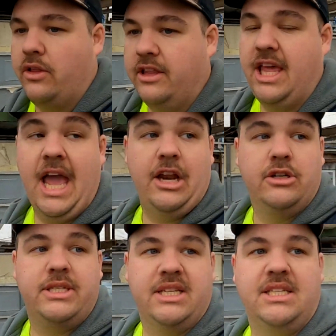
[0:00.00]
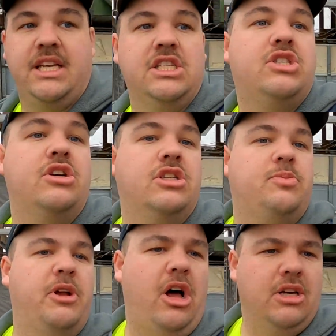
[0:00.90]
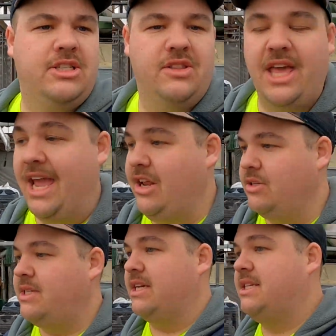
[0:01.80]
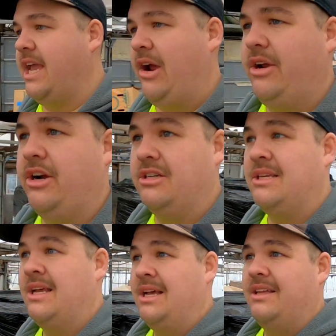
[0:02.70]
only the 806 inserts, but also the 806 carriers.